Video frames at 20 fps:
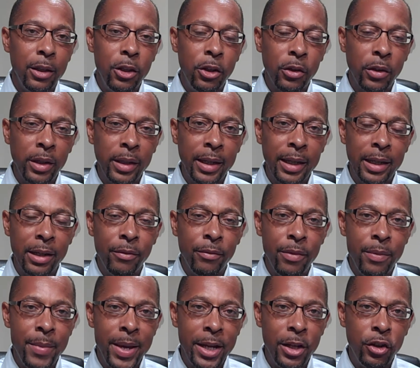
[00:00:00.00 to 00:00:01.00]
You can get
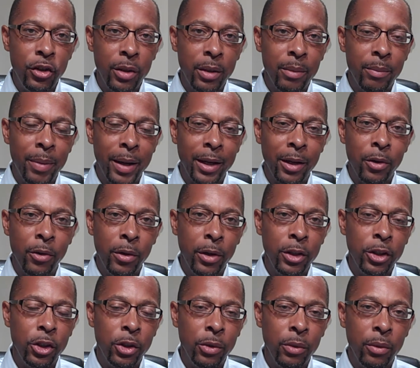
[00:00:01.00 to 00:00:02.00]
information by
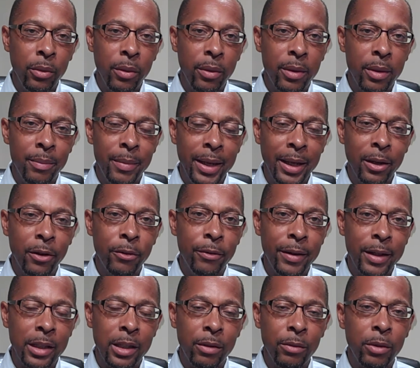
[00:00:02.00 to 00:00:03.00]
going to
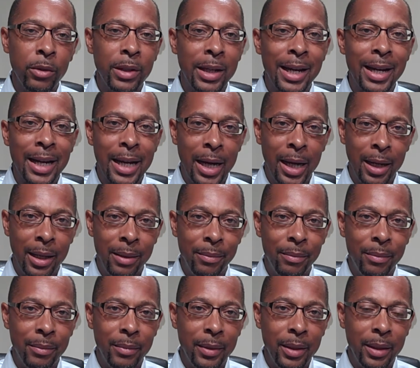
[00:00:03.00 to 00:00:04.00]
themangofestival.com.
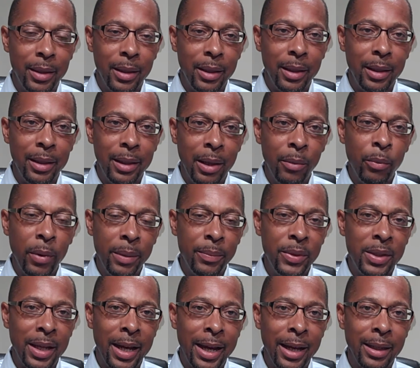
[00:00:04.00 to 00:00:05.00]
That
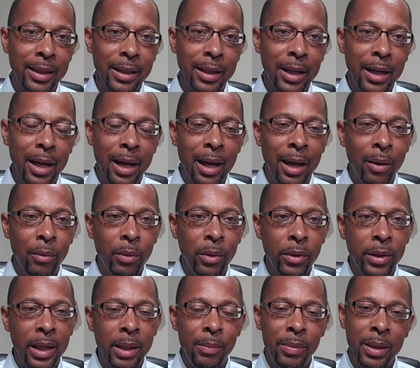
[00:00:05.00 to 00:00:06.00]
website will
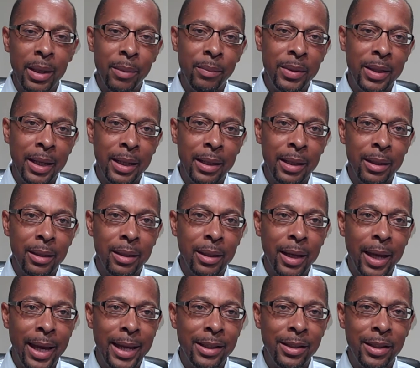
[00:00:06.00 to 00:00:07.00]
keep it updated
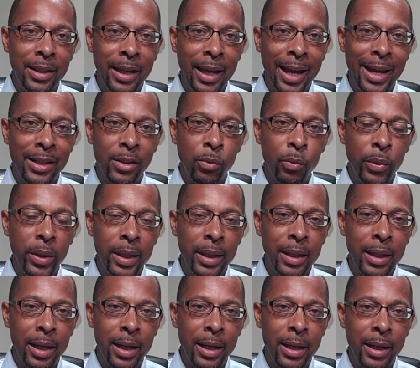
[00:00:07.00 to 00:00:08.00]
as
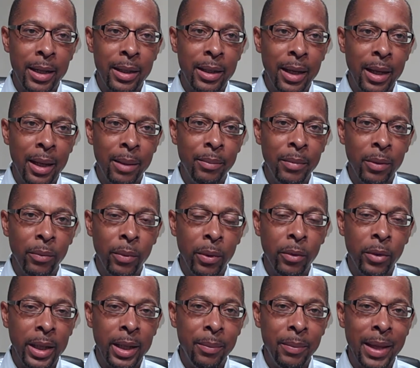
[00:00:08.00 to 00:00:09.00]
we will
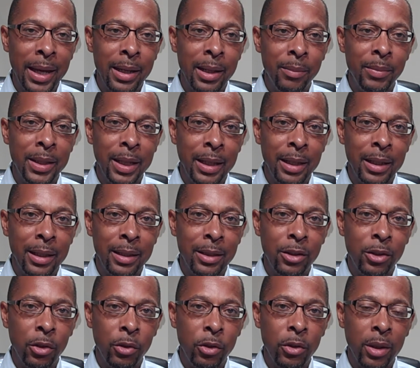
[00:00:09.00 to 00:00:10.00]
keep that updated
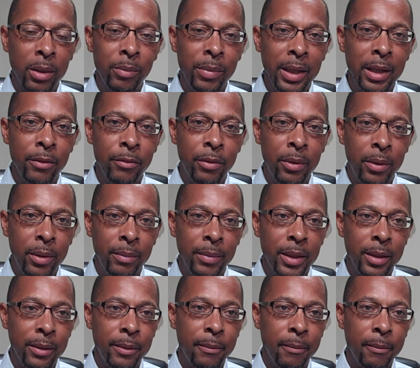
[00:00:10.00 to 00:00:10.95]
so you can be informed.